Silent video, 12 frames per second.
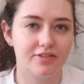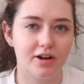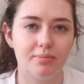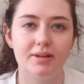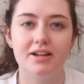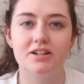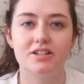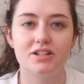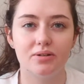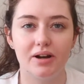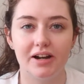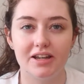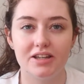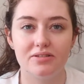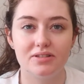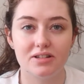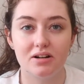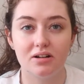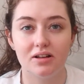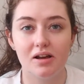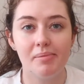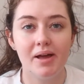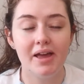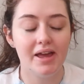couple of years ago and I used it all up